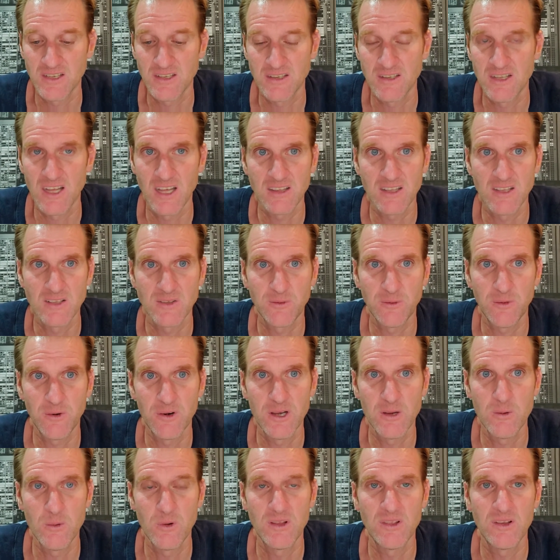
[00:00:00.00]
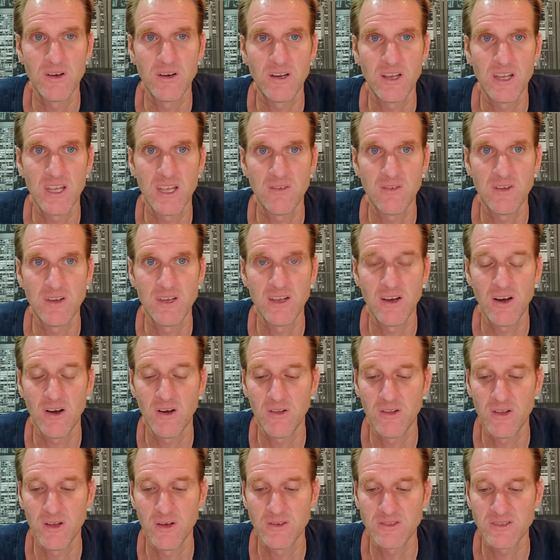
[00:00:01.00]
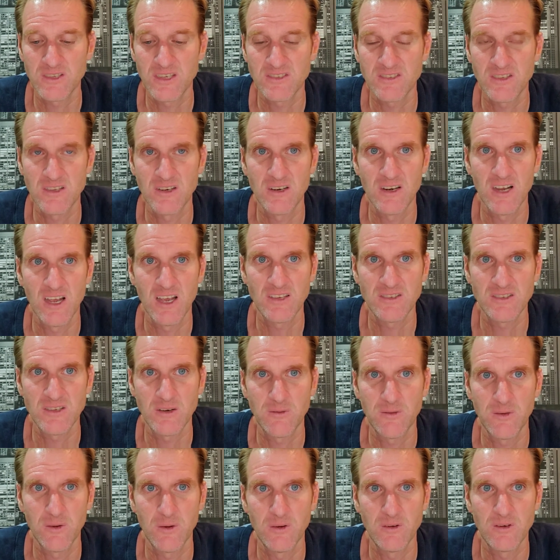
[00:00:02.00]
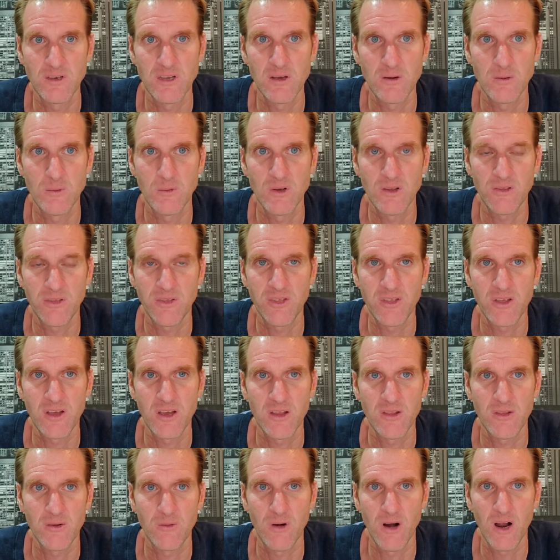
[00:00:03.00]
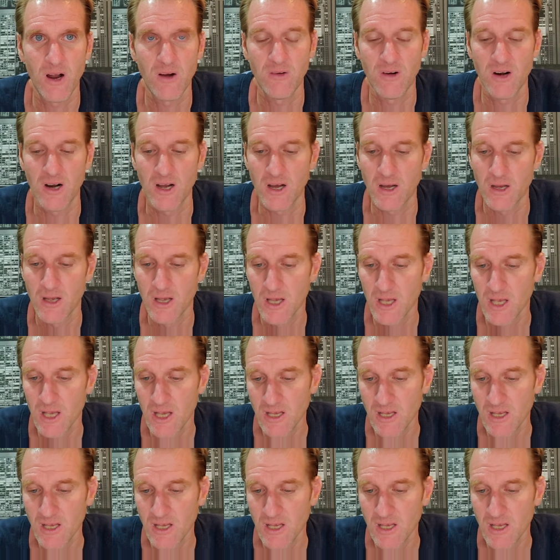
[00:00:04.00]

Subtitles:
nothing's free when they're giving you all those as they're filling you with the rah-rah.